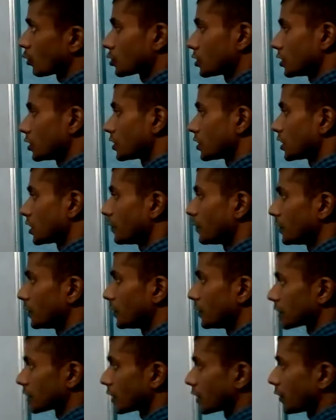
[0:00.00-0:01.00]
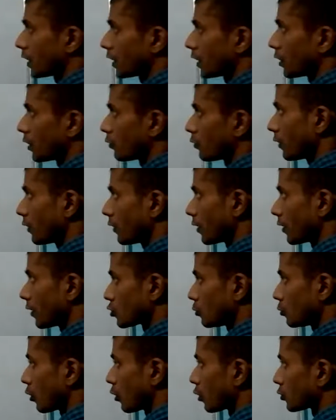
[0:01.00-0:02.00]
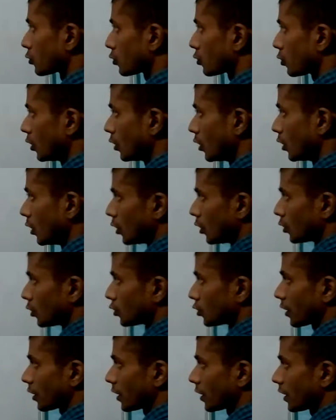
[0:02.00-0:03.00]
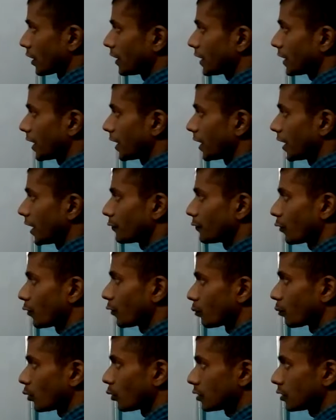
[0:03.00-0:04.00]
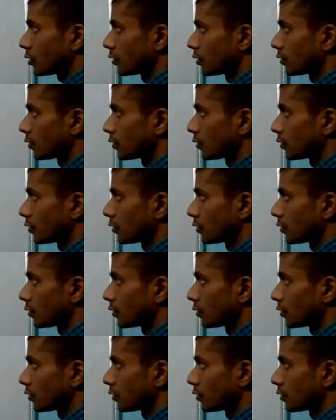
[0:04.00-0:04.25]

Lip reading: itself it's given and we have assumed also. So can I write an for both?